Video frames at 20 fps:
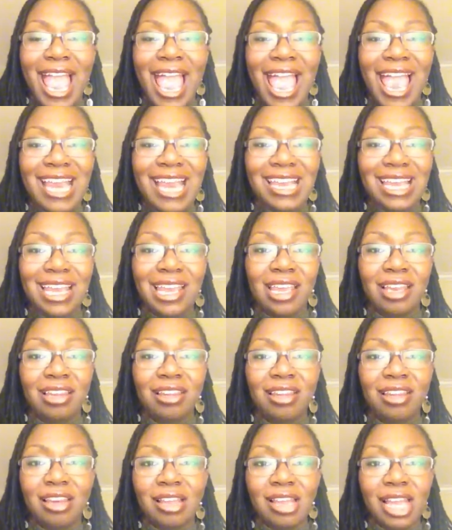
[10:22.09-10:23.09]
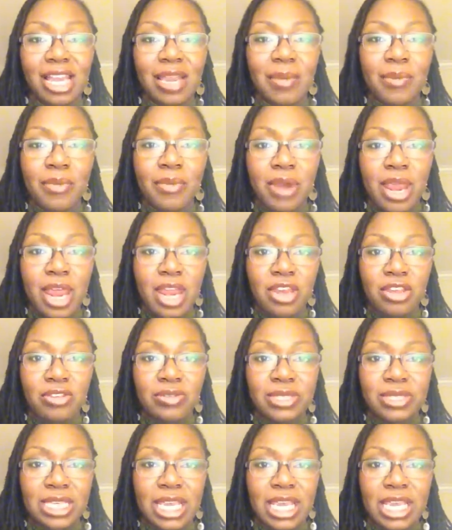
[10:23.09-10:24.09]
and it looked like a brand new
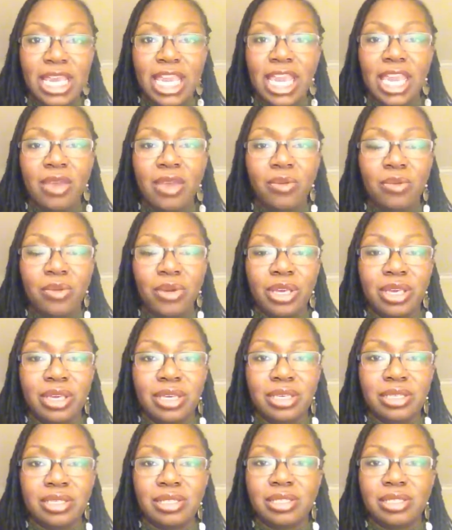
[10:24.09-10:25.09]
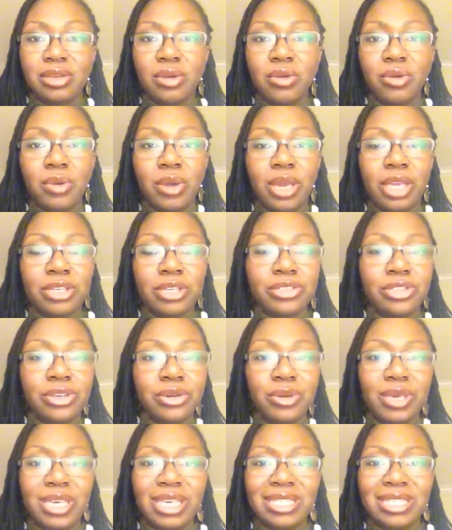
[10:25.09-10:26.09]
sink. It was so quick,
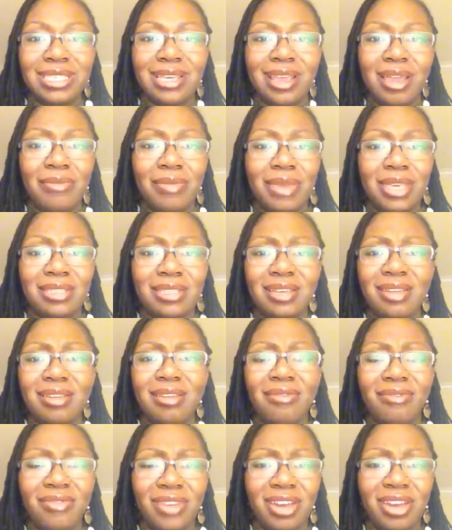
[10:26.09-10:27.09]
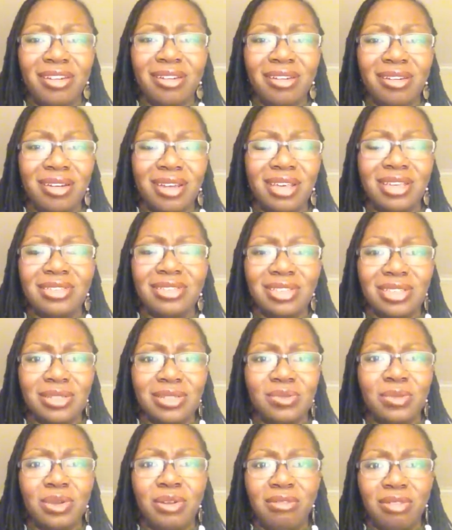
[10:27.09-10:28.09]
so easy, amazing. Vinegar is
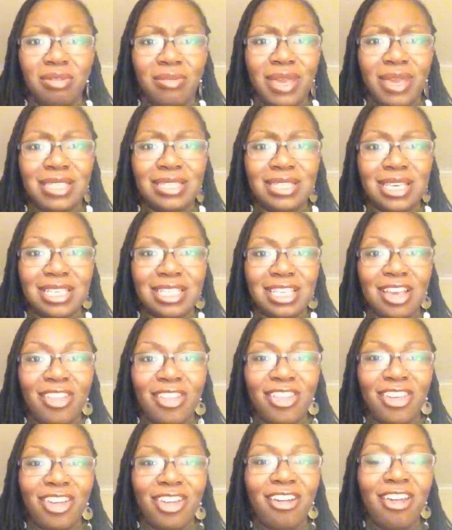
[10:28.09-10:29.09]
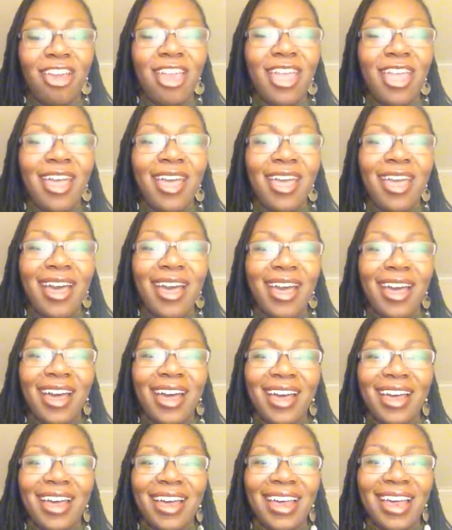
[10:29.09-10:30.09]
just one of the best things out there.
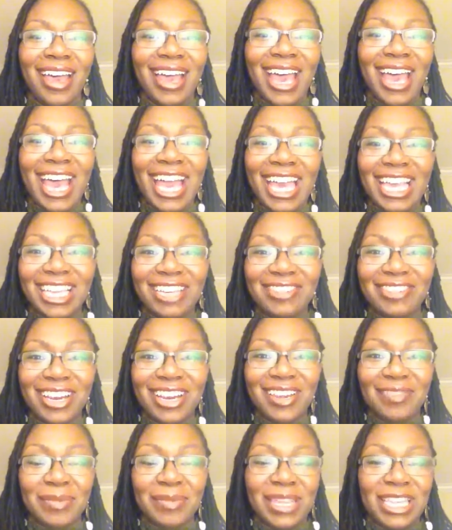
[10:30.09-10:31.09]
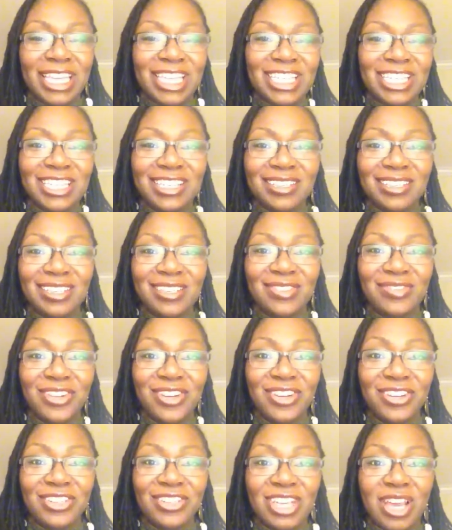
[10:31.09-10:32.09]
I highly recommend that you do this for
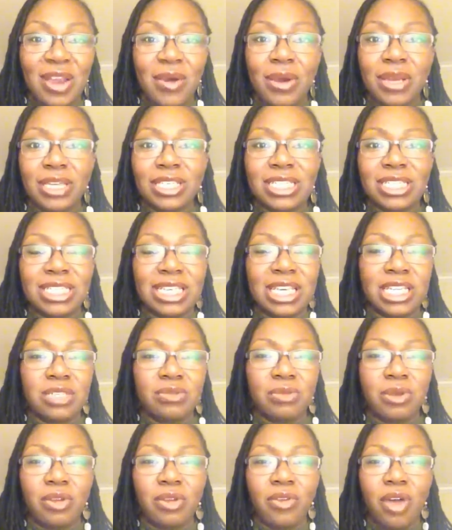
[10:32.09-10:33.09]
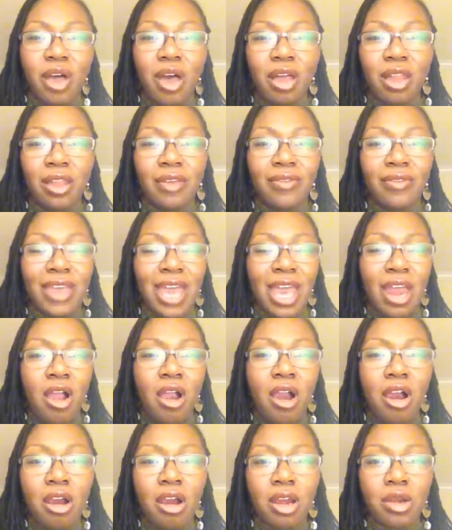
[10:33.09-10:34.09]
your shower. It just gets rid of all of that
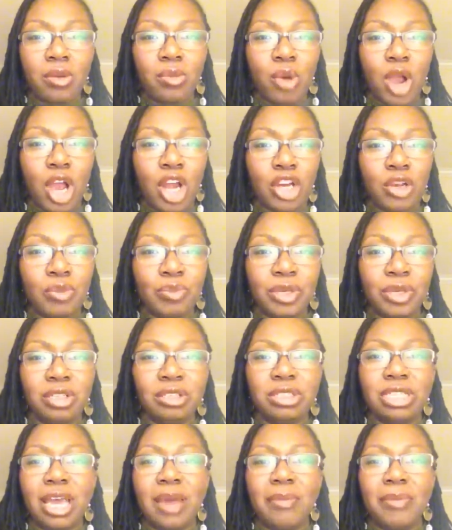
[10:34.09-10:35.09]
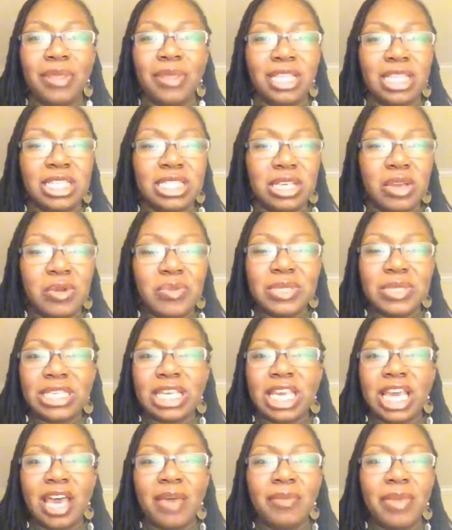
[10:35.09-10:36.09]
hard water buildup and the soap
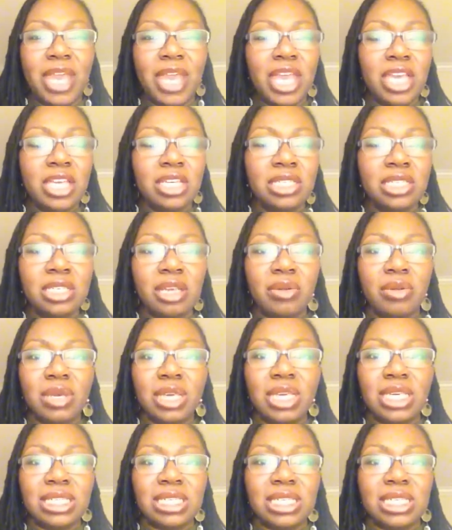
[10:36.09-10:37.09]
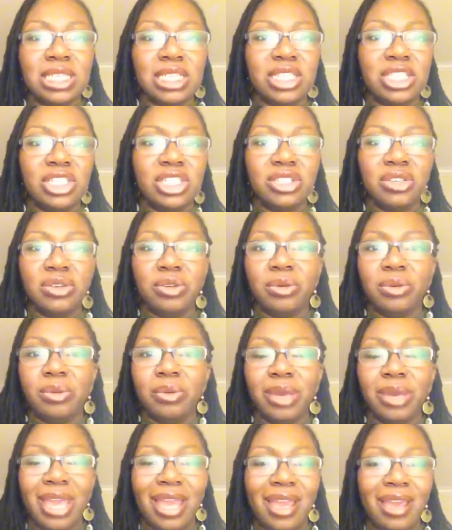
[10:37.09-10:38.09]
scum. So easy to
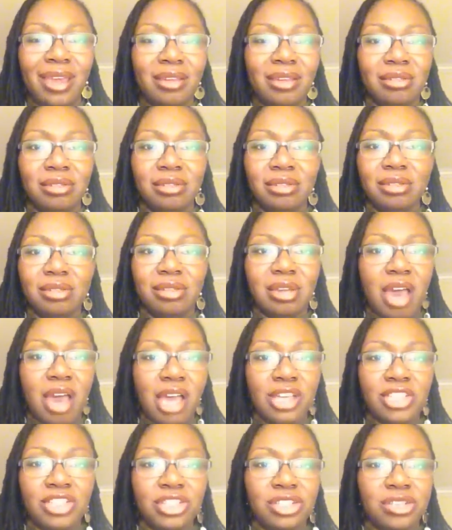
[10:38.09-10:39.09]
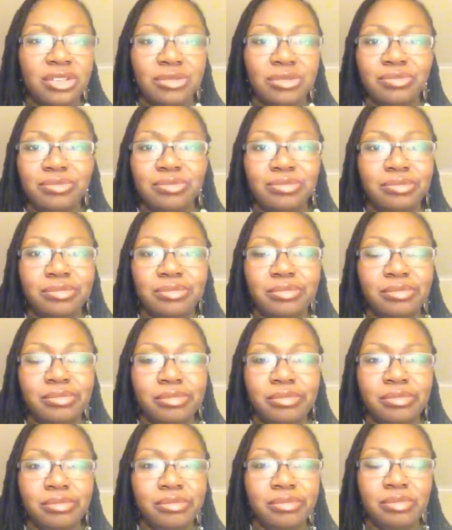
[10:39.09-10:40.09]
do and costs you
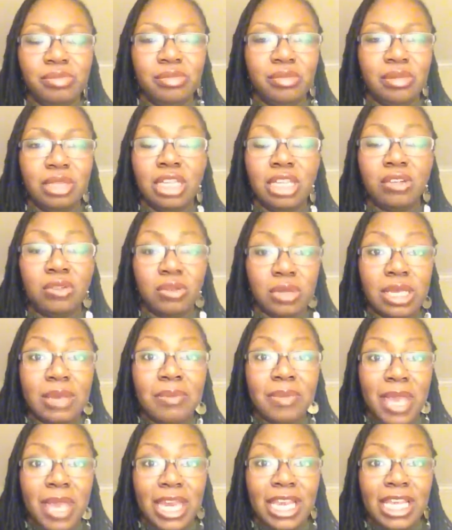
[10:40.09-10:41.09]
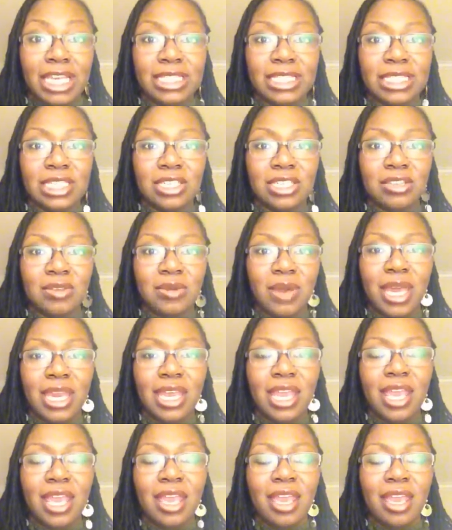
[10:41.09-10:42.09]
literally pennies to do it.
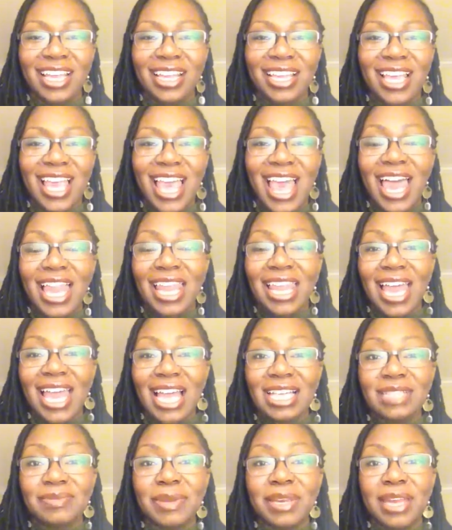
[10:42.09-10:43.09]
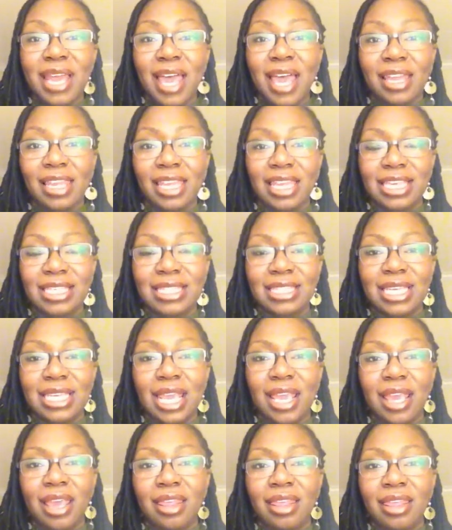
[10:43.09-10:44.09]
Last but not least,
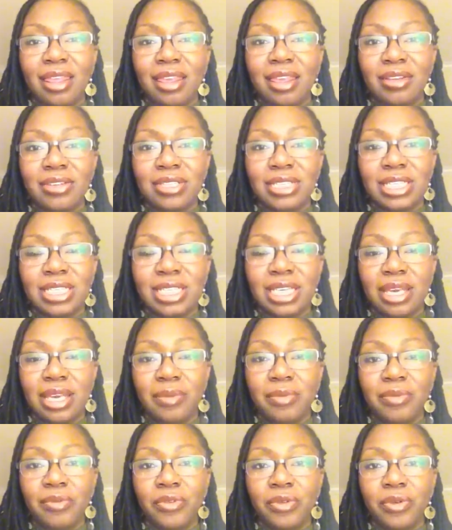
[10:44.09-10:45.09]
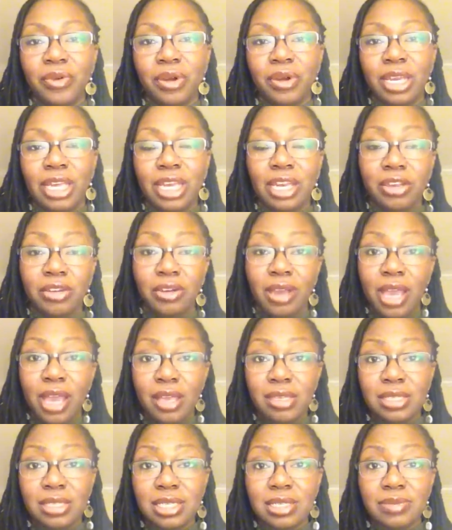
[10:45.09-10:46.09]
there's a tip for getting your
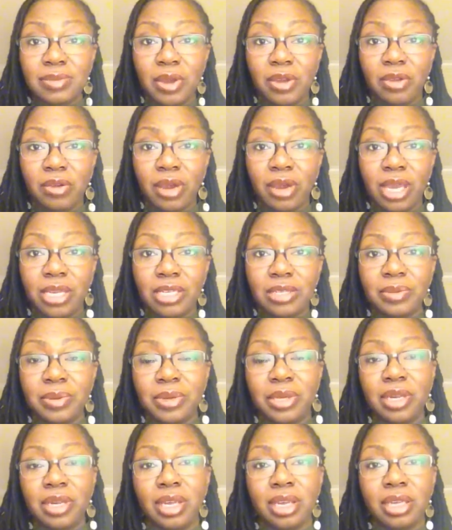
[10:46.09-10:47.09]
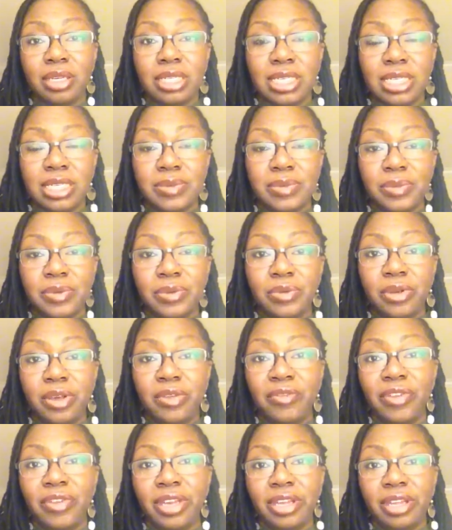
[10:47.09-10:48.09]
house to smell great, to put a teaspoon
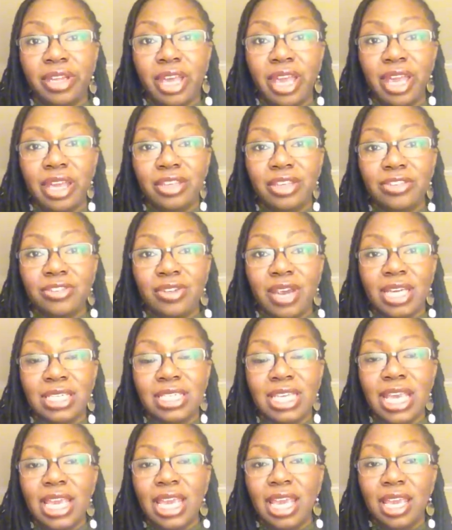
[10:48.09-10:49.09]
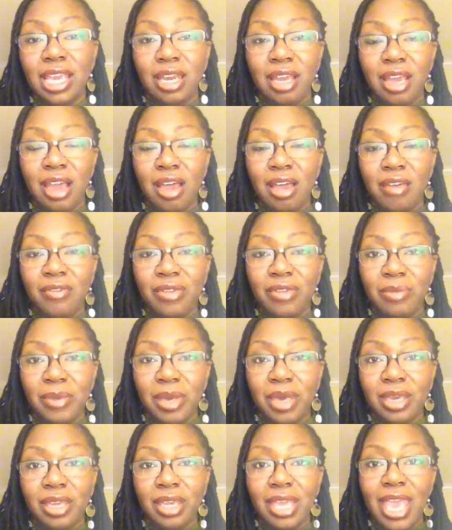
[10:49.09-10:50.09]
of vanilla extract in a coffee
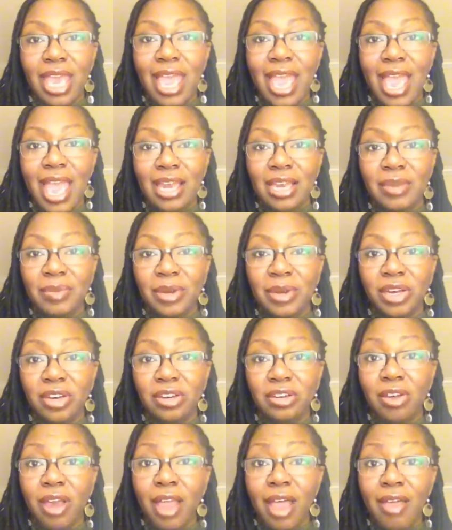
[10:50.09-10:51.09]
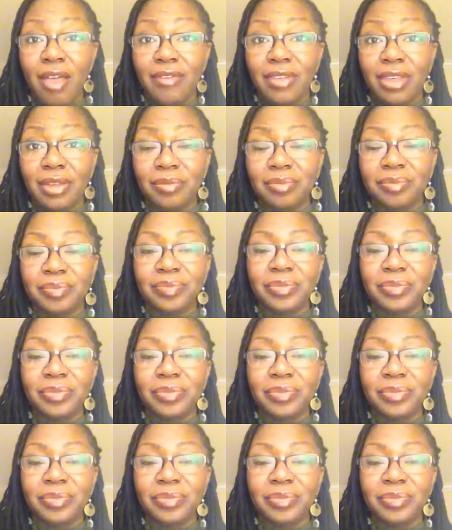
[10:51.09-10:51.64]
mug and to put in your oven.